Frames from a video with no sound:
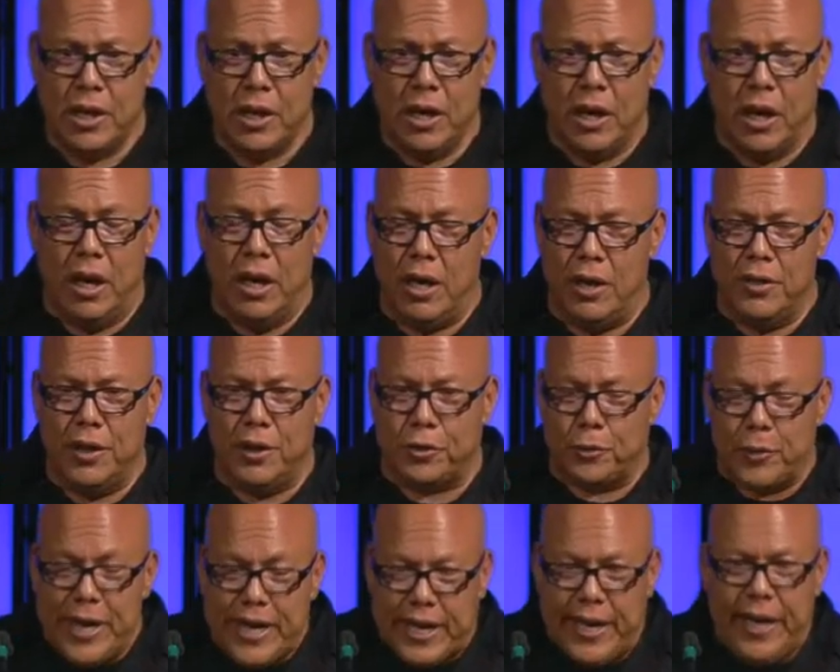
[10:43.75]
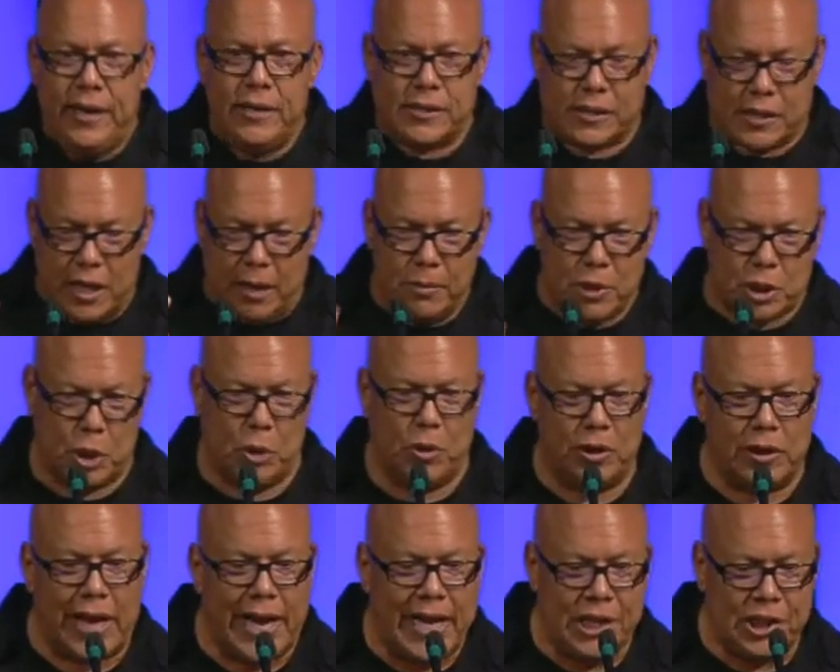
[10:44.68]
Uh, the three kings come to
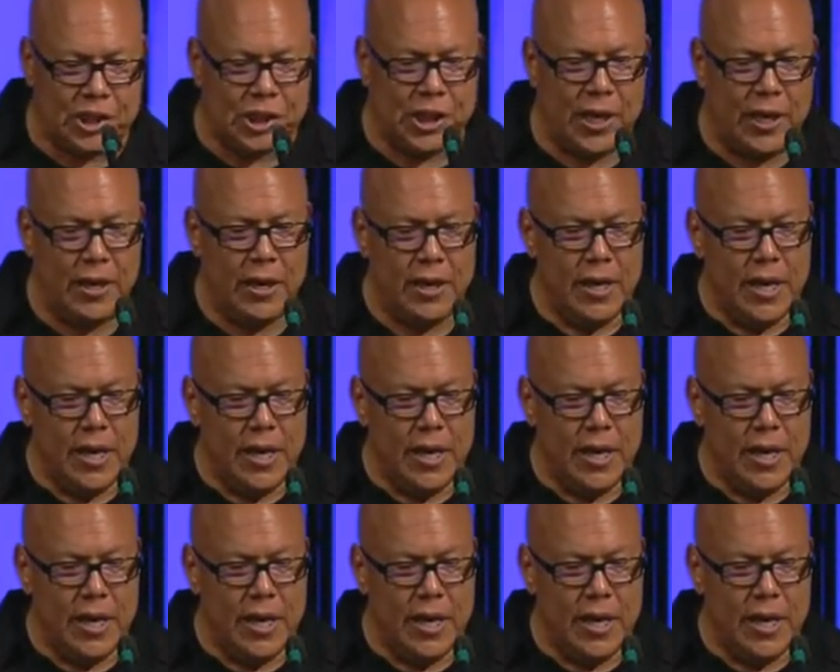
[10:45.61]
Elisha,